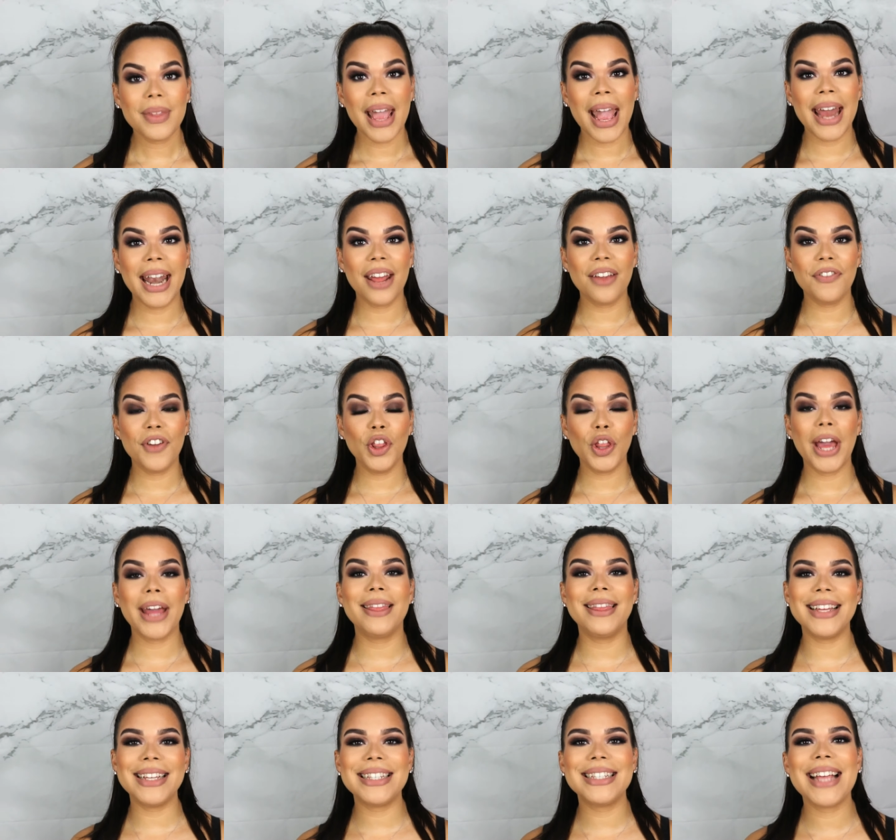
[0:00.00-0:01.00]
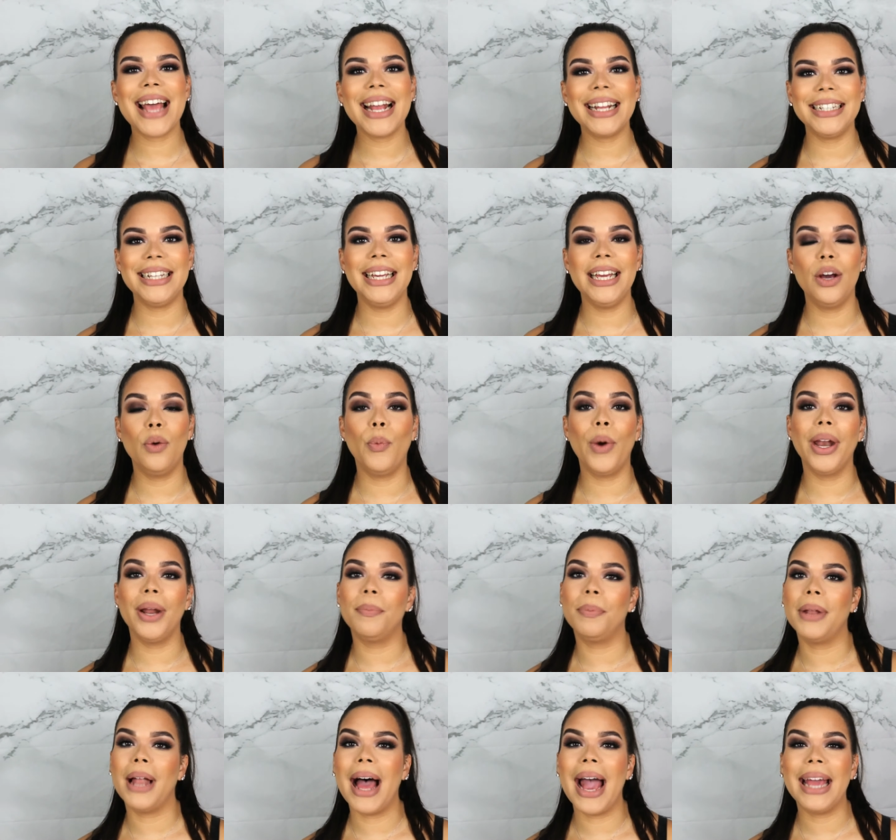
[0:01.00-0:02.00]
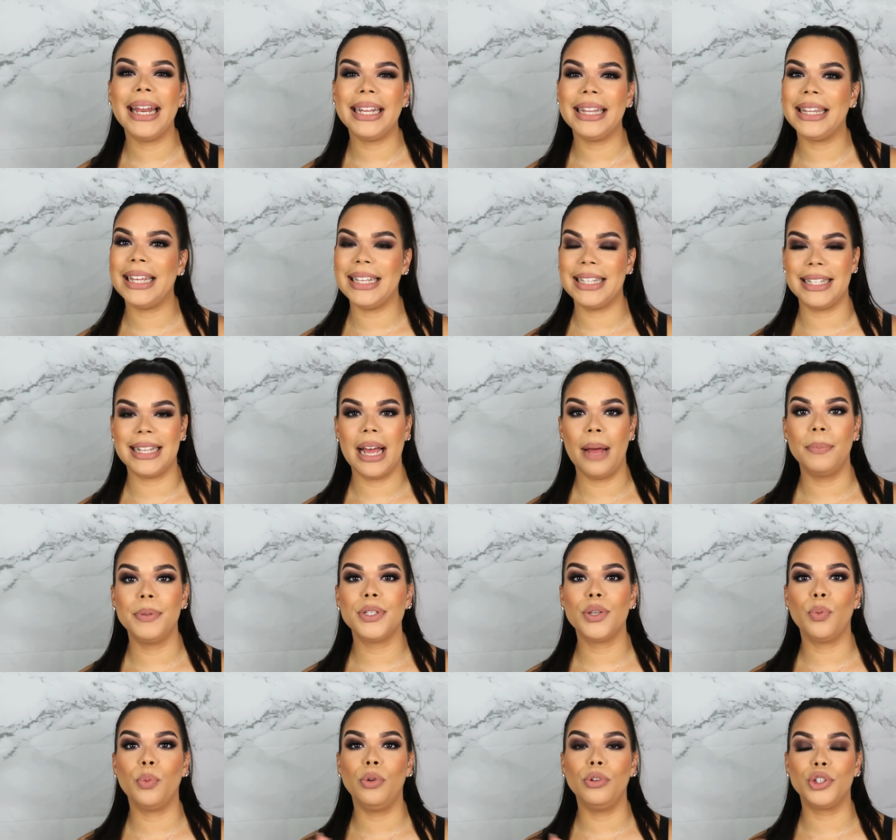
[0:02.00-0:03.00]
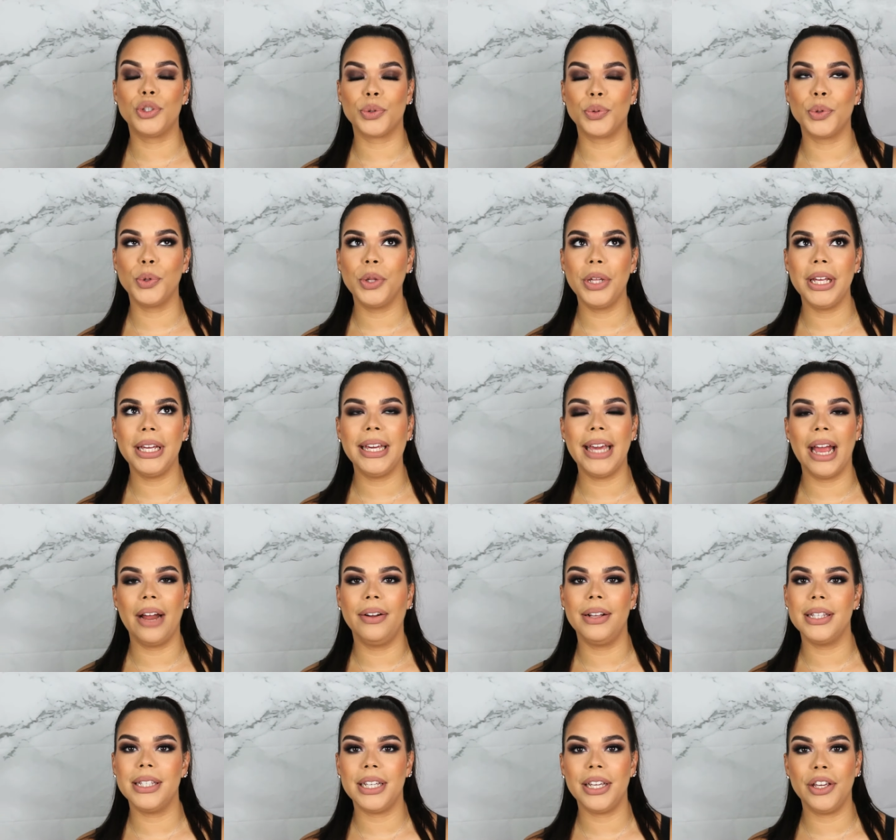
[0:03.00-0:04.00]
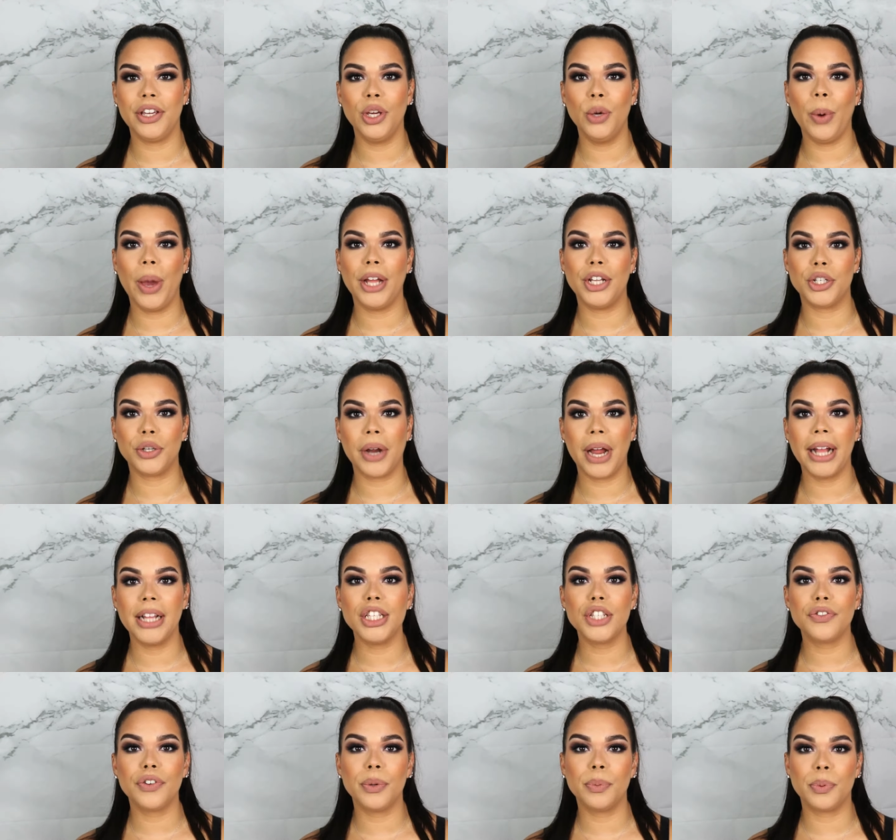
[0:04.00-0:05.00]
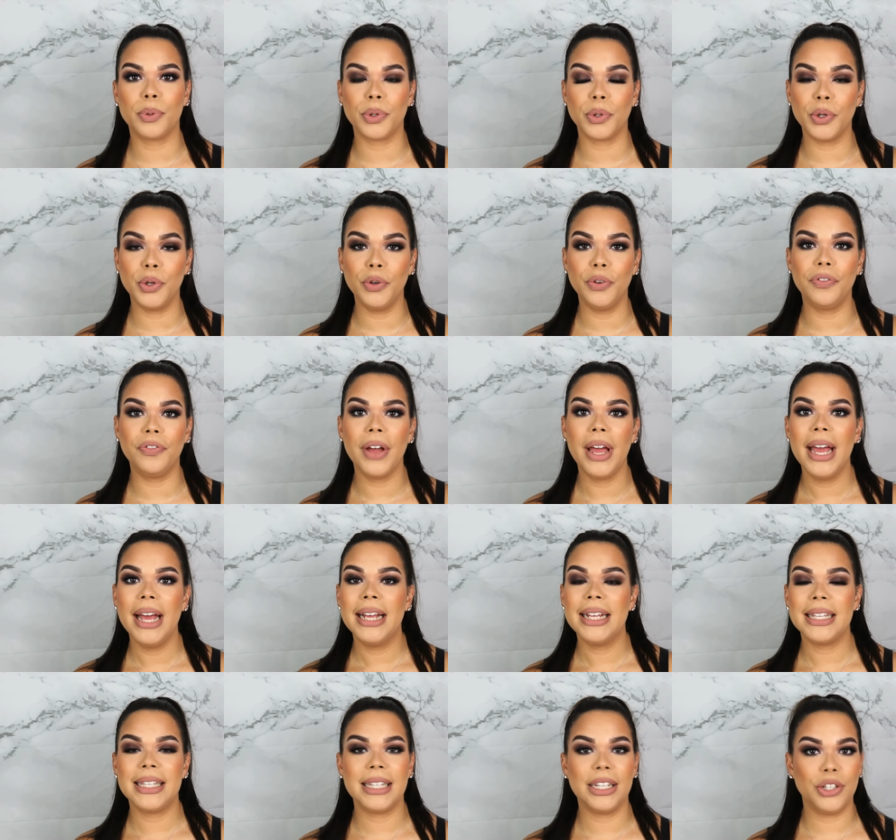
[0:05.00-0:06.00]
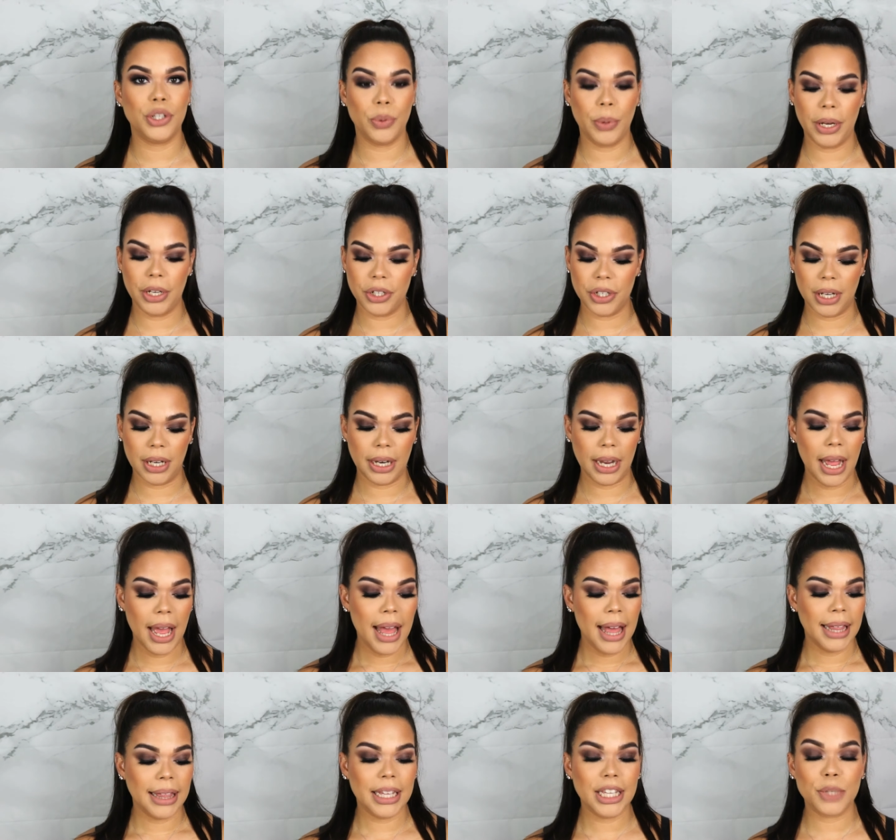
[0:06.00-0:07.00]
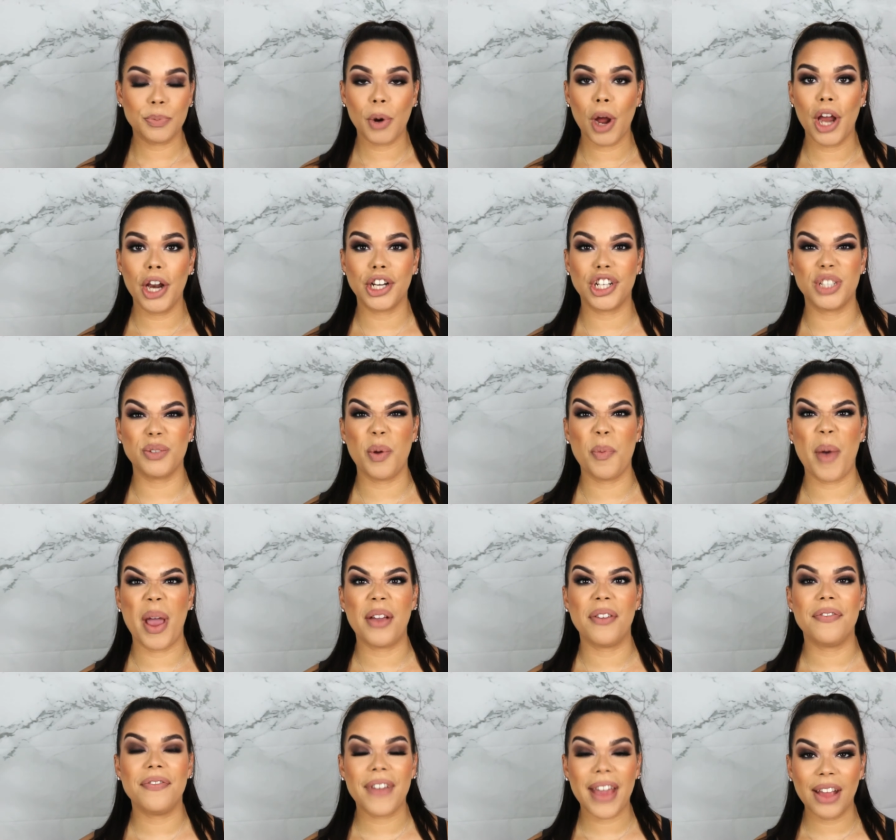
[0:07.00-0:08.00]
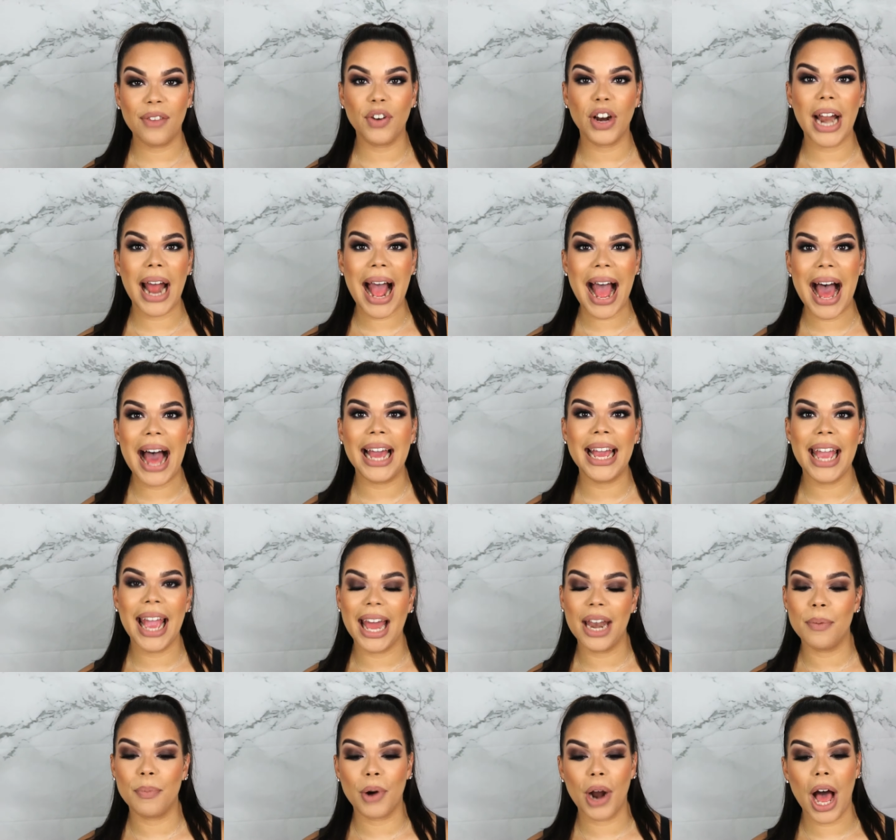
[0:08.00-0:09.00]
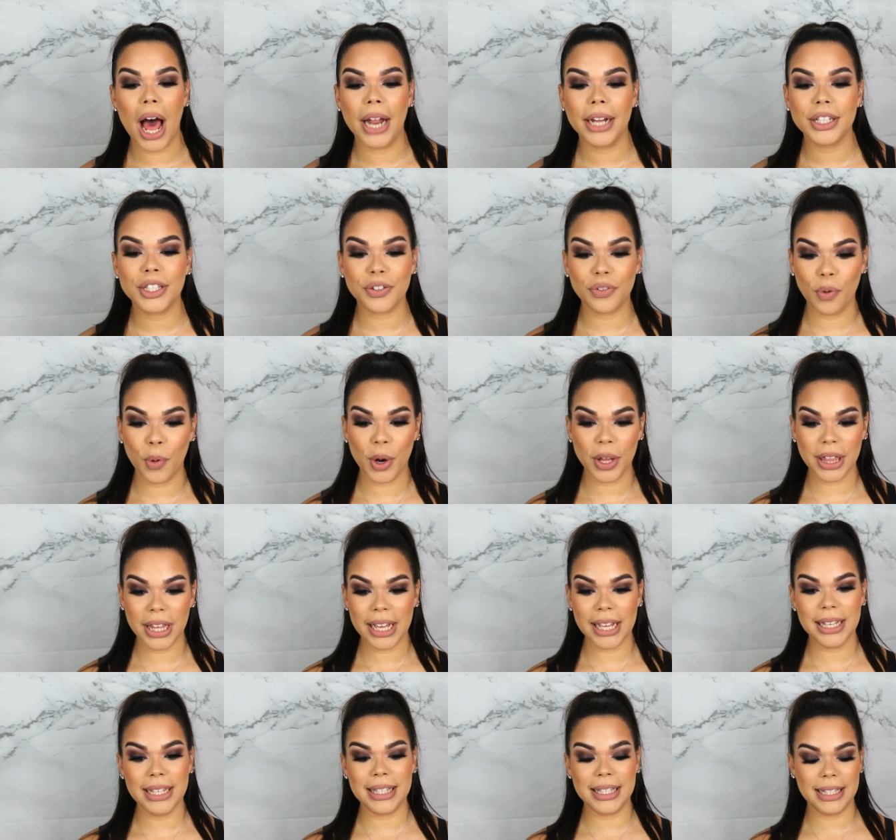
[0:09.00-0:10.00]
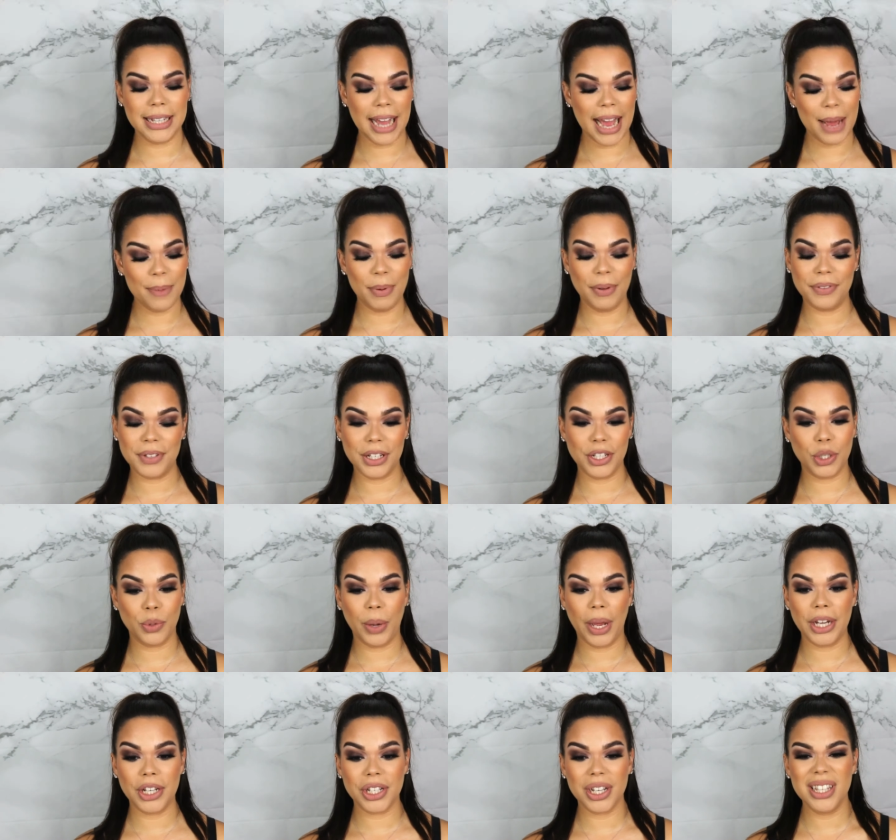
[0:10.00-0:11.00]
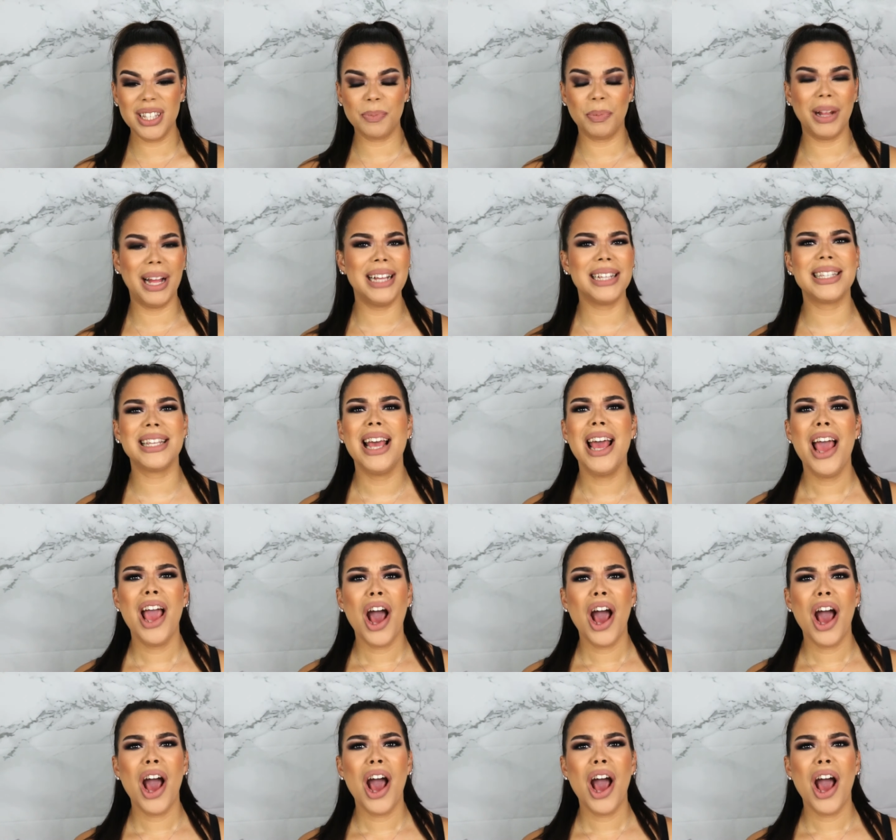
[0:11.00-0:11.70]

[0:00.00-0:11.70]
And I feel like this technique, when applied in these steps, will truly guarantee you a transfer proof situation. These products are some of my favorite high-end products for these type of situations, plus